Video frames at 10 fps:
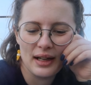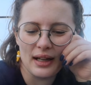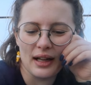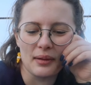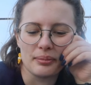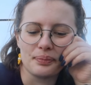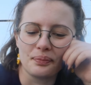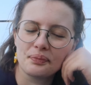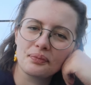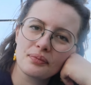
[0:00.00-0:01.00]

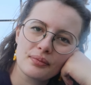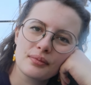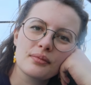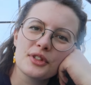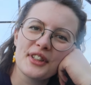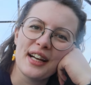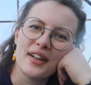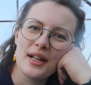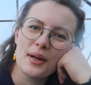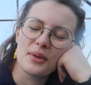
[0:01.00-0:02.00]
Um, so yeah,
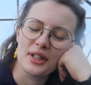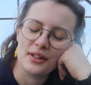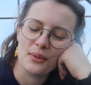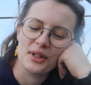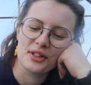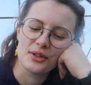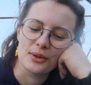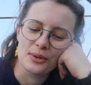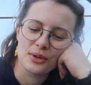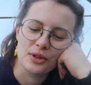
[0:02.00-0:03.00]
because I wanted
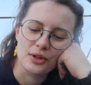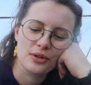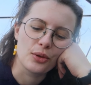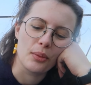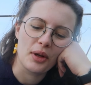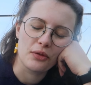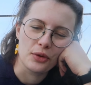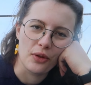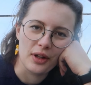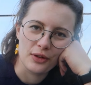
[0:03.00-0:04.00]
to just talk about a
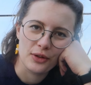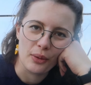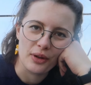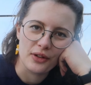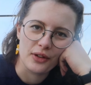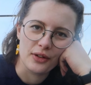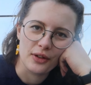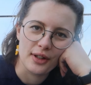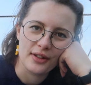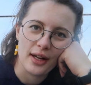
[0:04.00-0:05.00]
few things, so this isn't
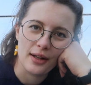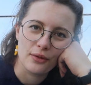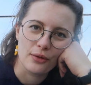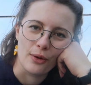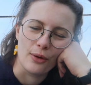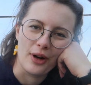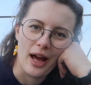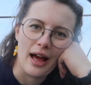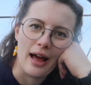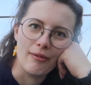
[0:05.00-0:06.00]
gonna take
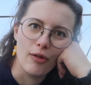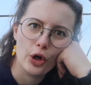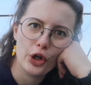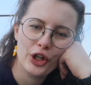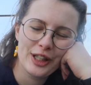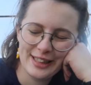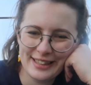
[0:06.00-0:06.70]
forever.